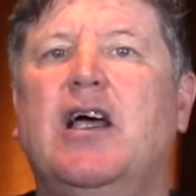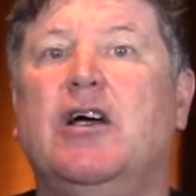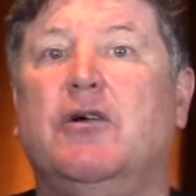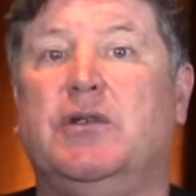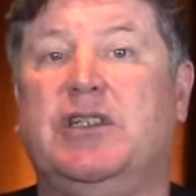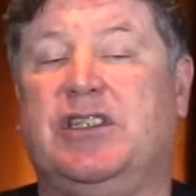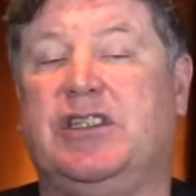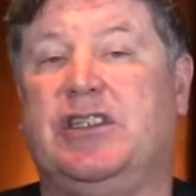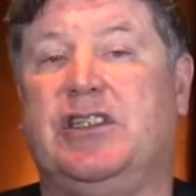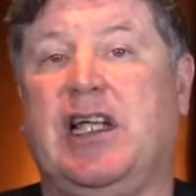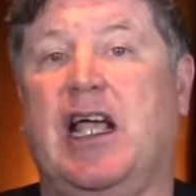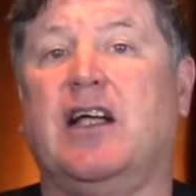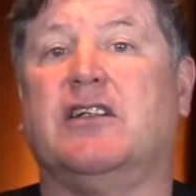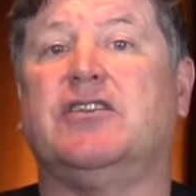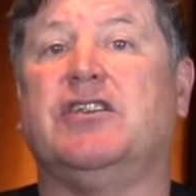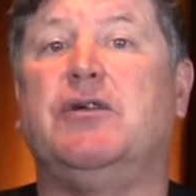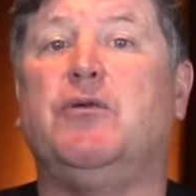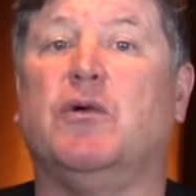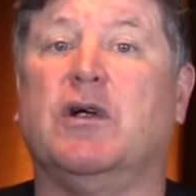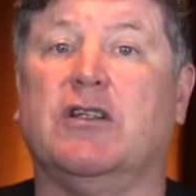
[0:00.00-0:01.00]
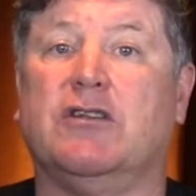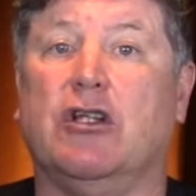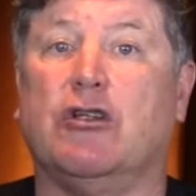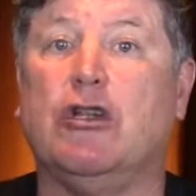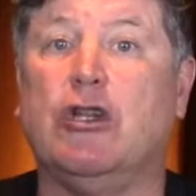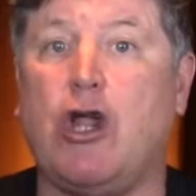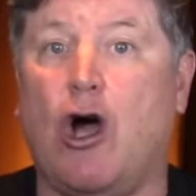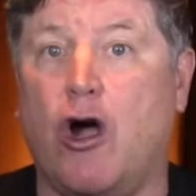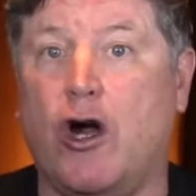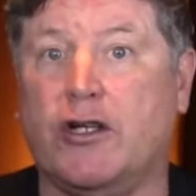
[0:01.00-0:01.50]
which is actually one of the
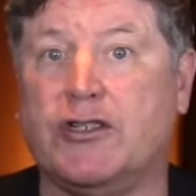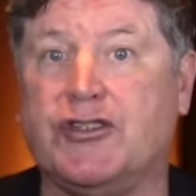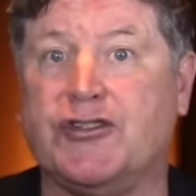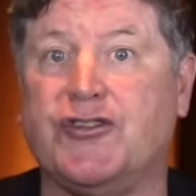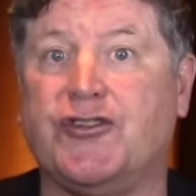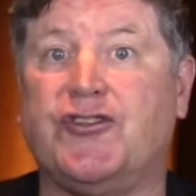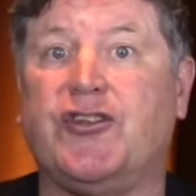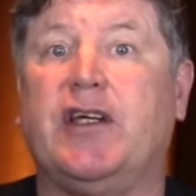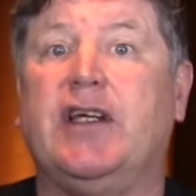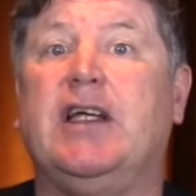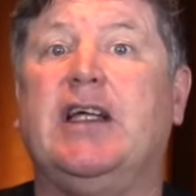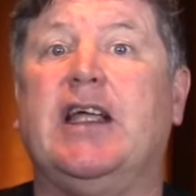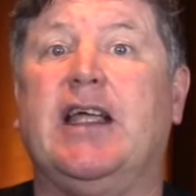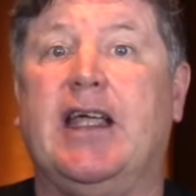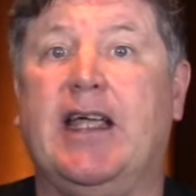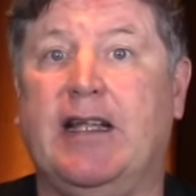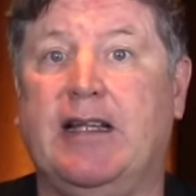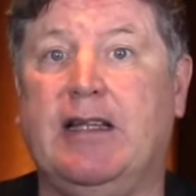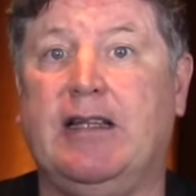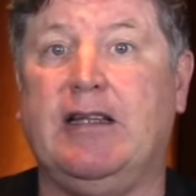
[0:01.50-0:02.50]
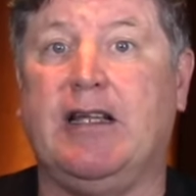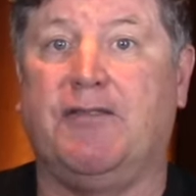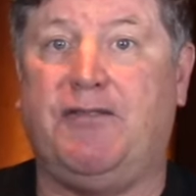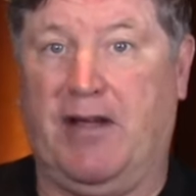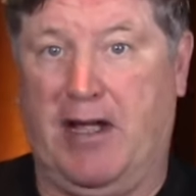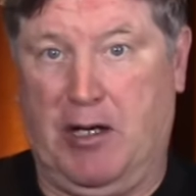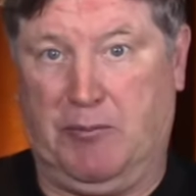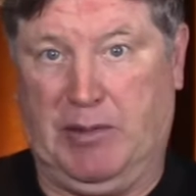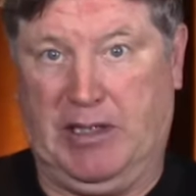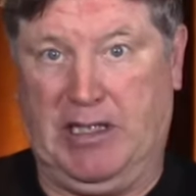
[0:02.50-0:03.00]
largest in the
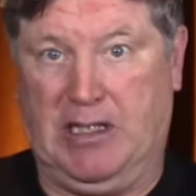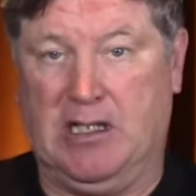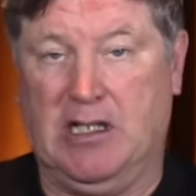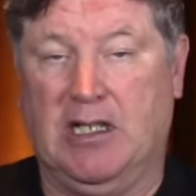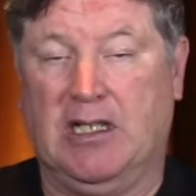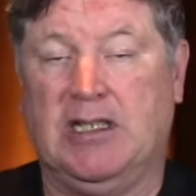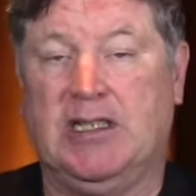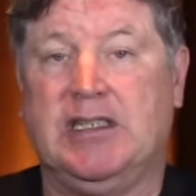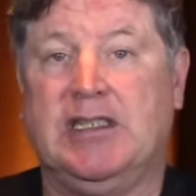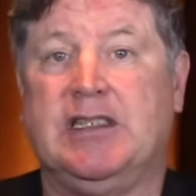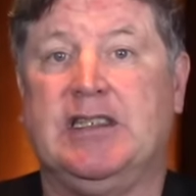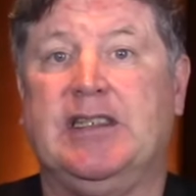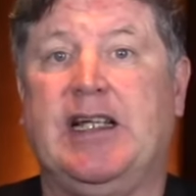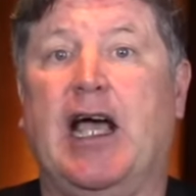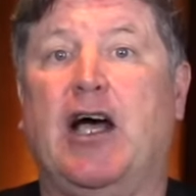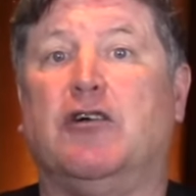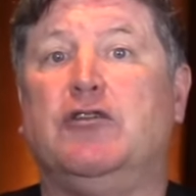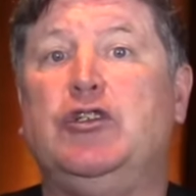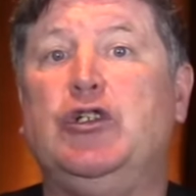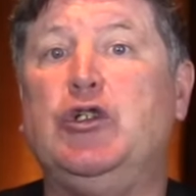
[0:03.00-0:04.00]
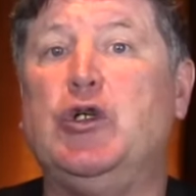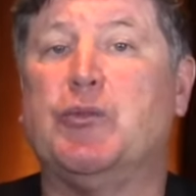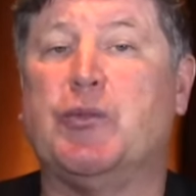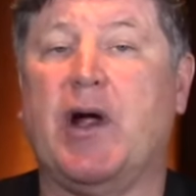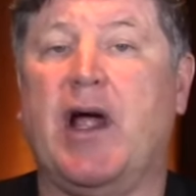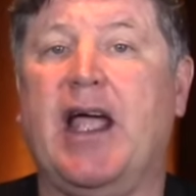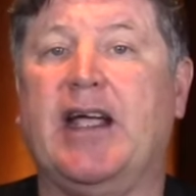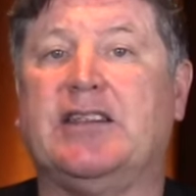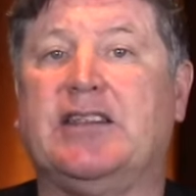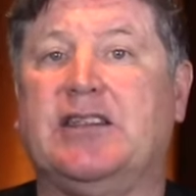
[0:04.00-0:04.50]
family. Now,
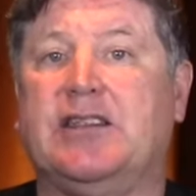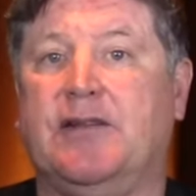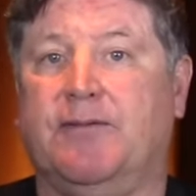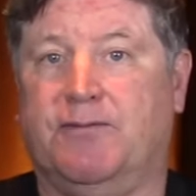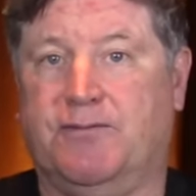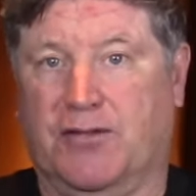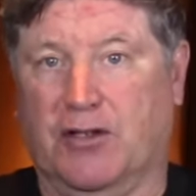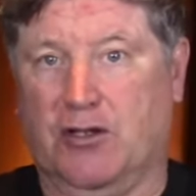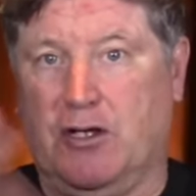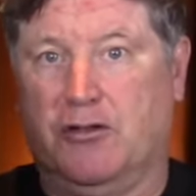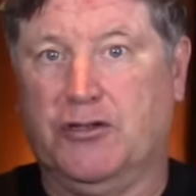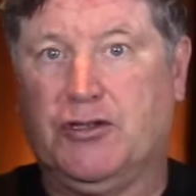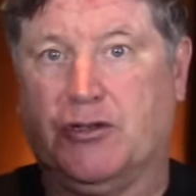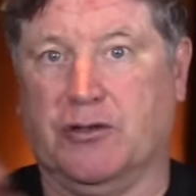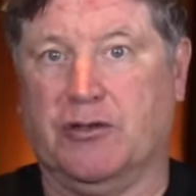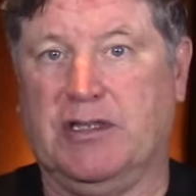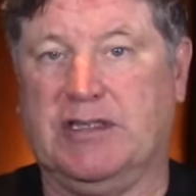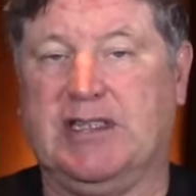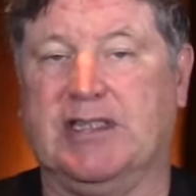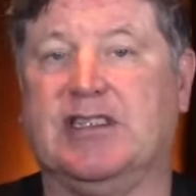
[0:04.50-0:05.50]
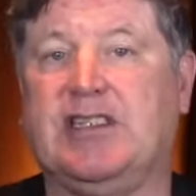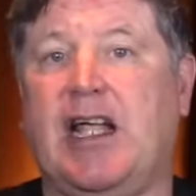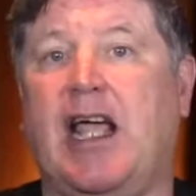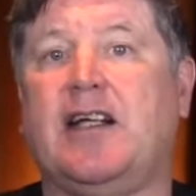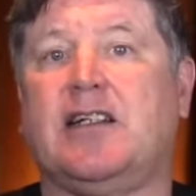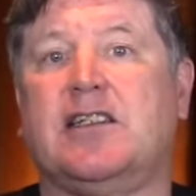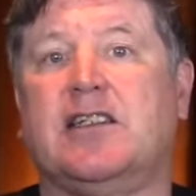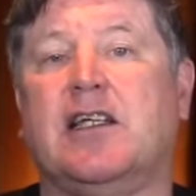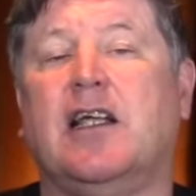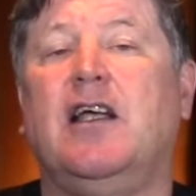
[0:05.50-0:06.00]
nudibranchs, for those who are into
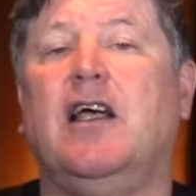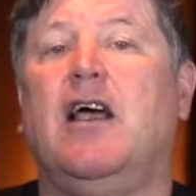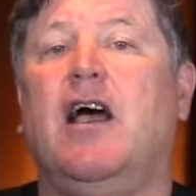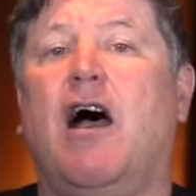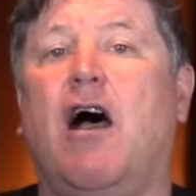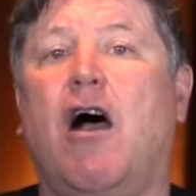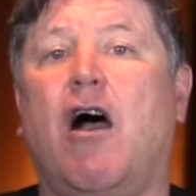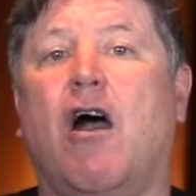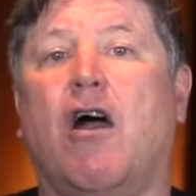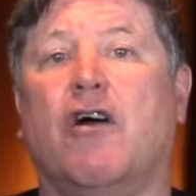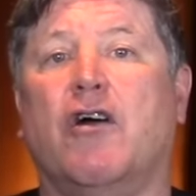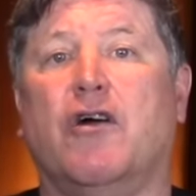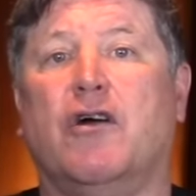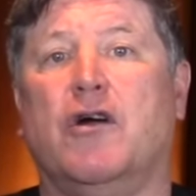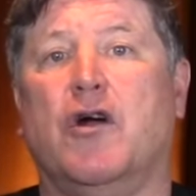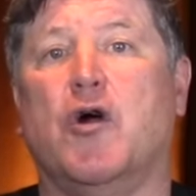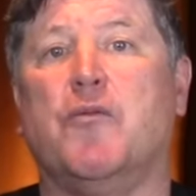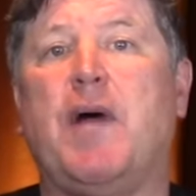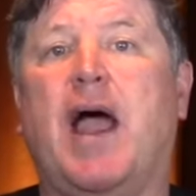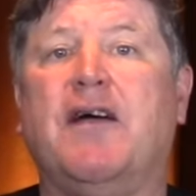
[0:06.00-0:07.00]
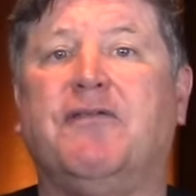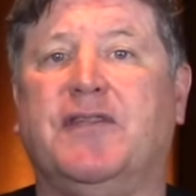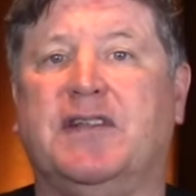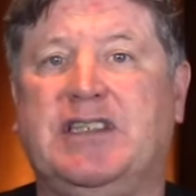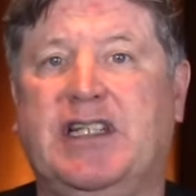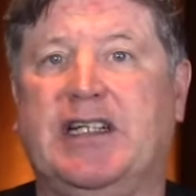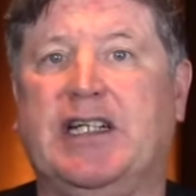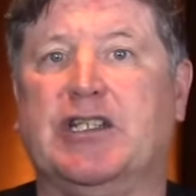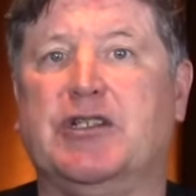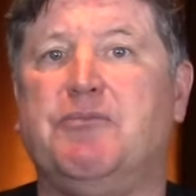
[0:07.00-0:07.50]
sex, are
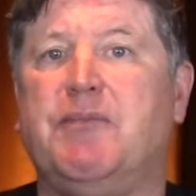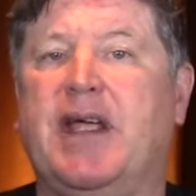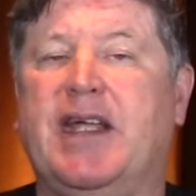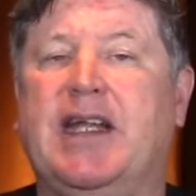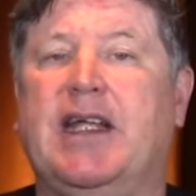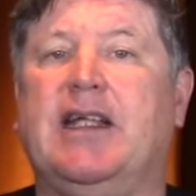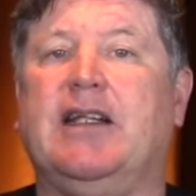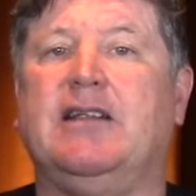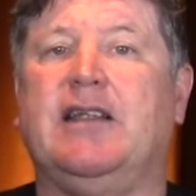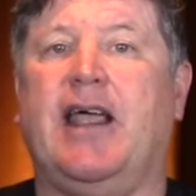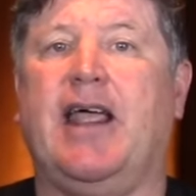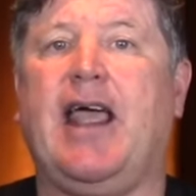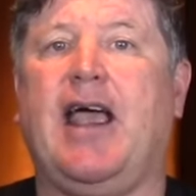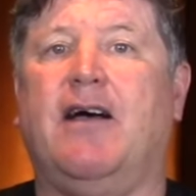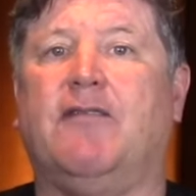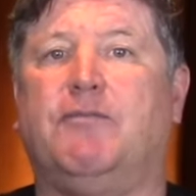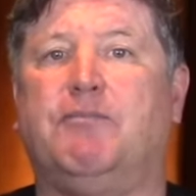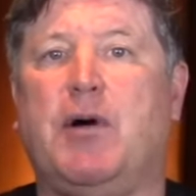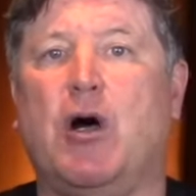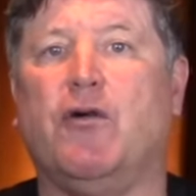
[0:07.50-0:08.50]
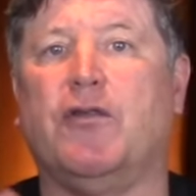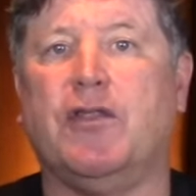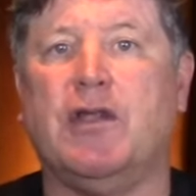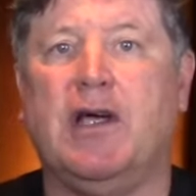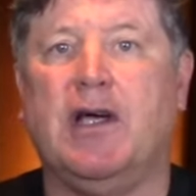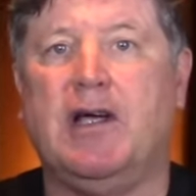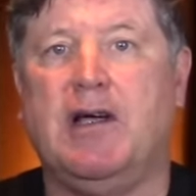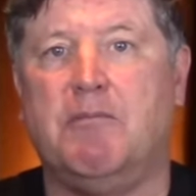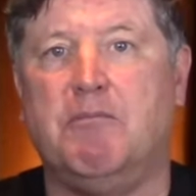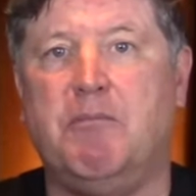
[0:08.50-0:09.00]
hermaphroditic, meaning they have both
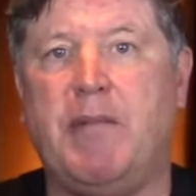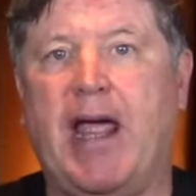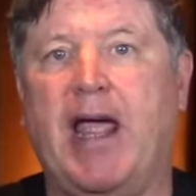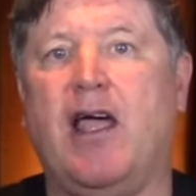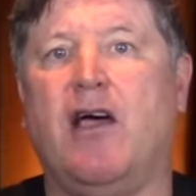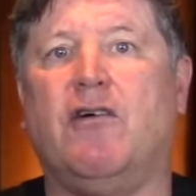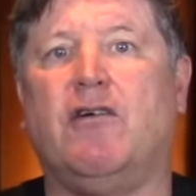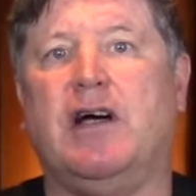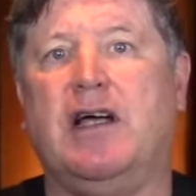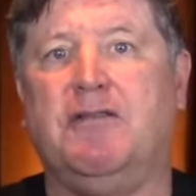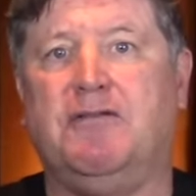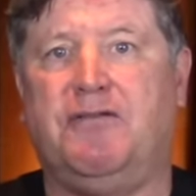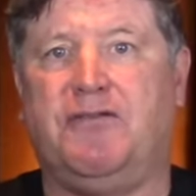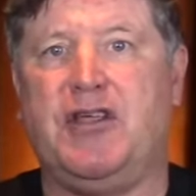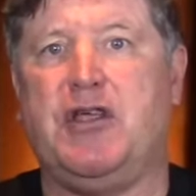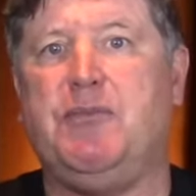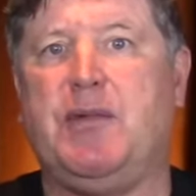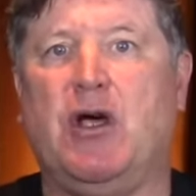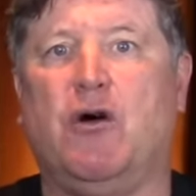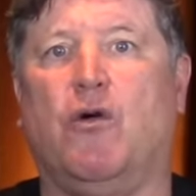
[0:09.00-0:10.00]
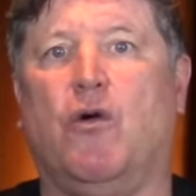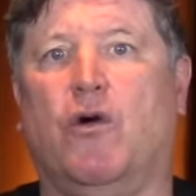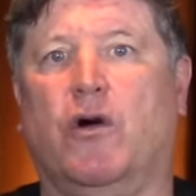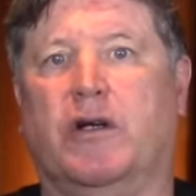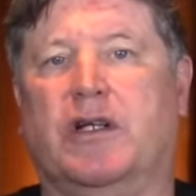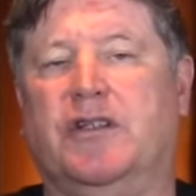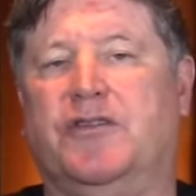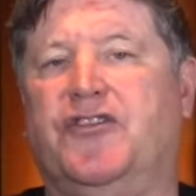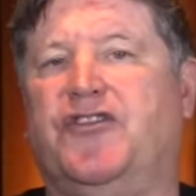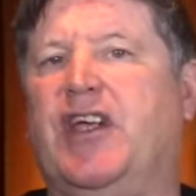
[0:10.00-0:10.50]
male and female
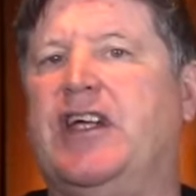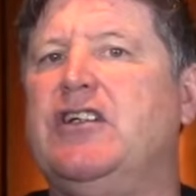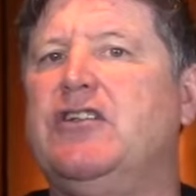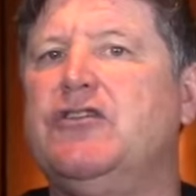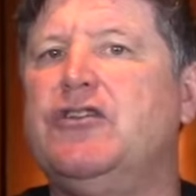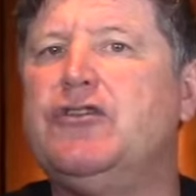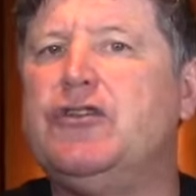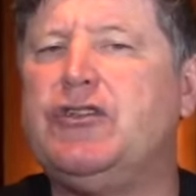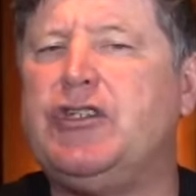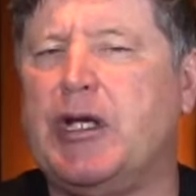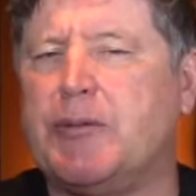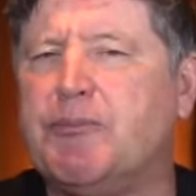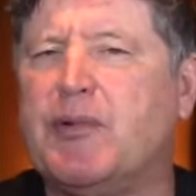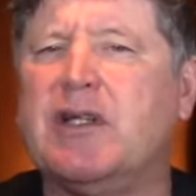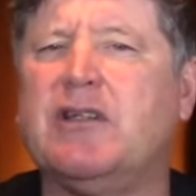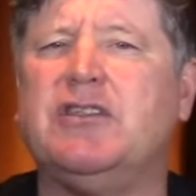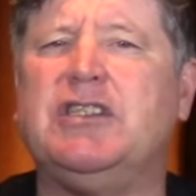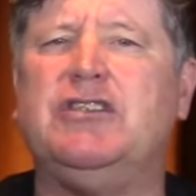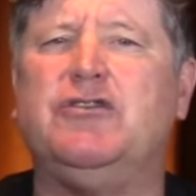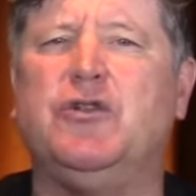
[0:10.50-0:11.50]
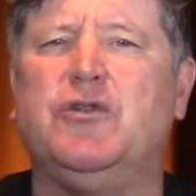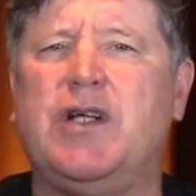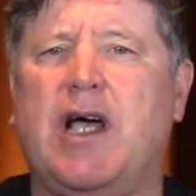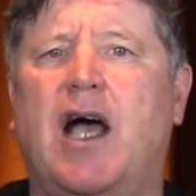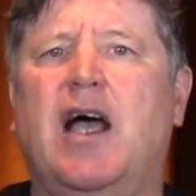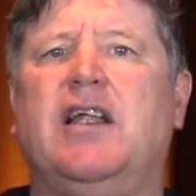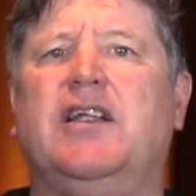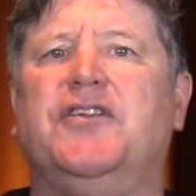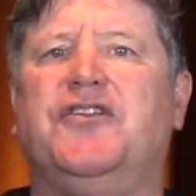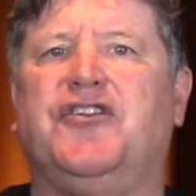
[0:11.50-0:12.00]
organs. They typically do
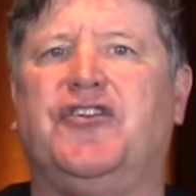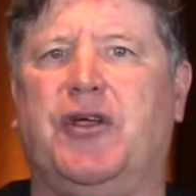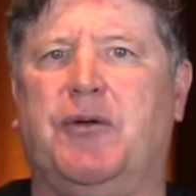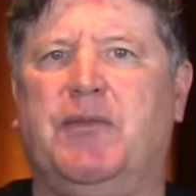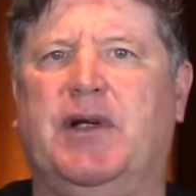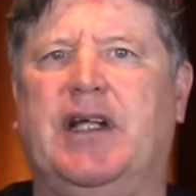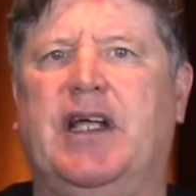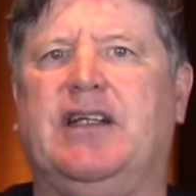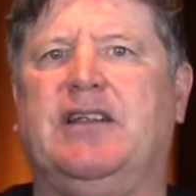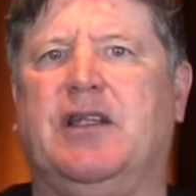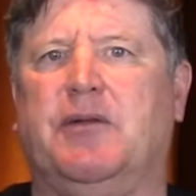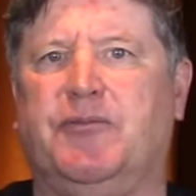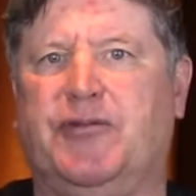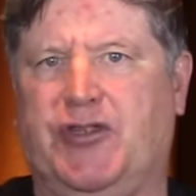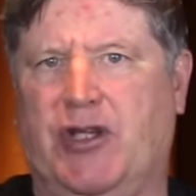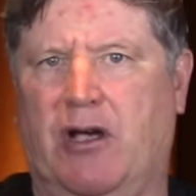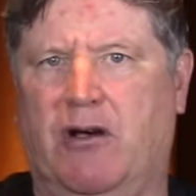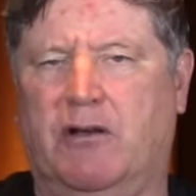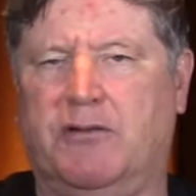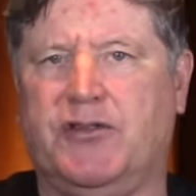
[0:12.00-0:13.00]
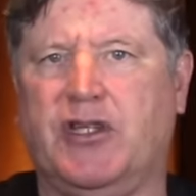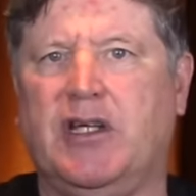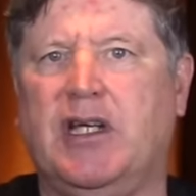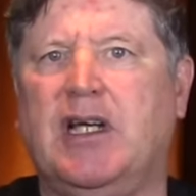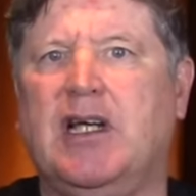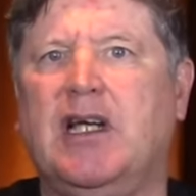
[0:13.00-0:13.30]
not inseminate themselves,